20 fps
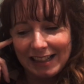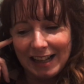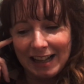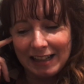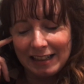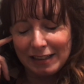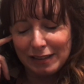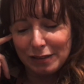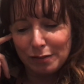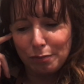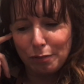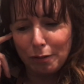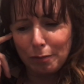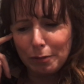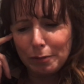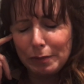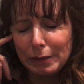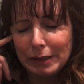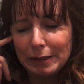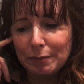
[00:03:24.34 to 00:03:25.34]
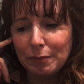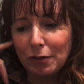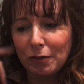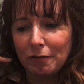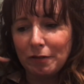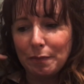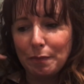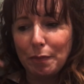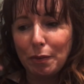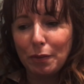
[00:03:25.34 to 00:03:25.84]
and probably
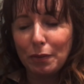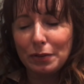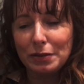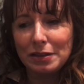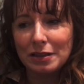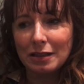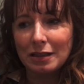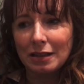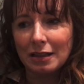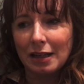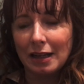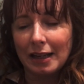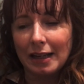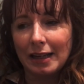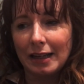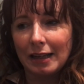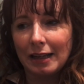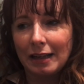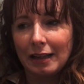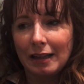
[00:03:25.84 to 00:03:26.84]
more importantly,